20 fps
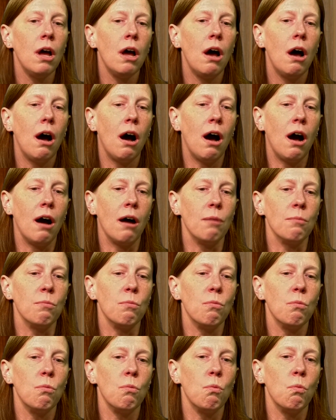
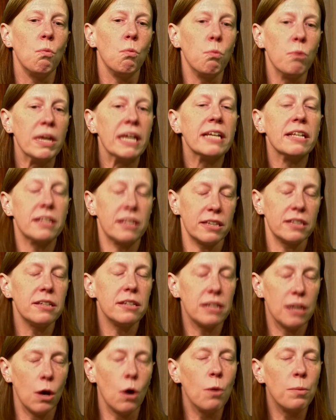um, we
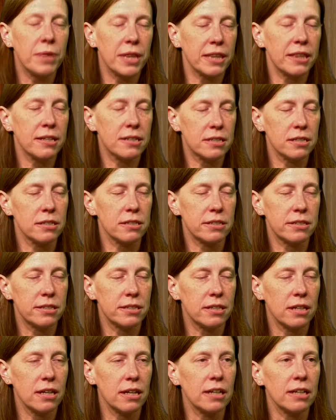hope that this
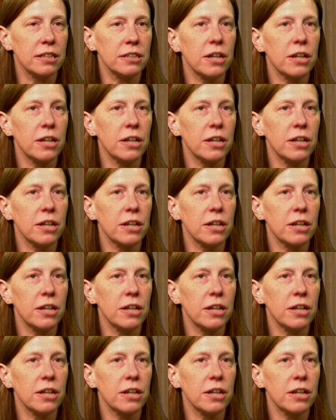is uh,